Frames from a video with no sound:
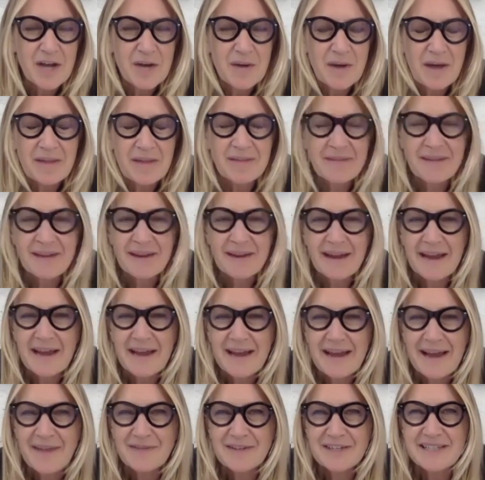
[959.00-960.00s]
other than I
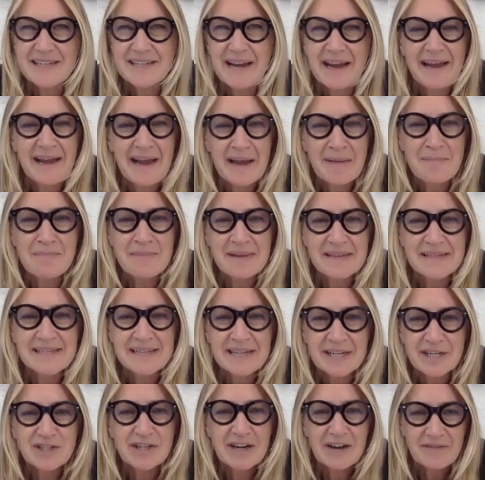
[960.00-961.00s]
have to say I am missing
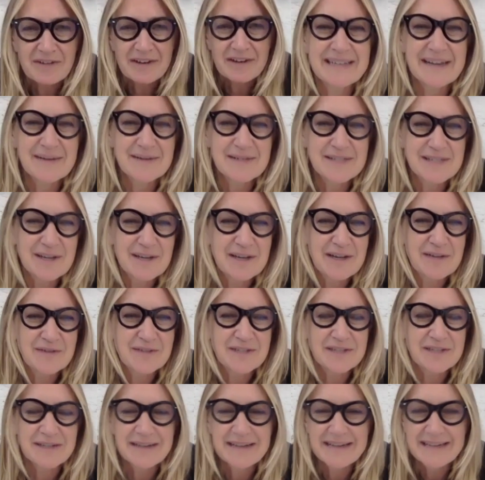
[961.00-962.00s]
traveling. I'd so love
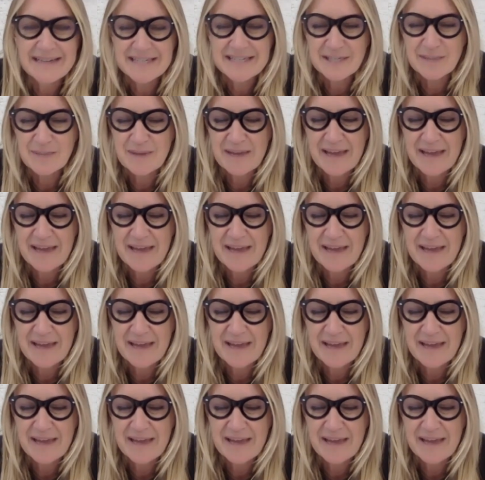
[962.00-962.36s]
to be